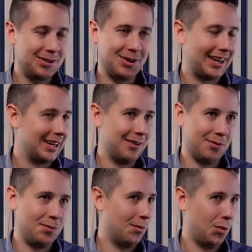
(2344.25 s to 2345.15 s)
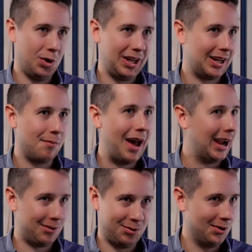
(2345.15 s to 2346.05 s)
I can never put more than like a mag
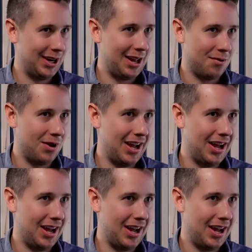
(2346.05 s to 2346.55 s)
through it anyway.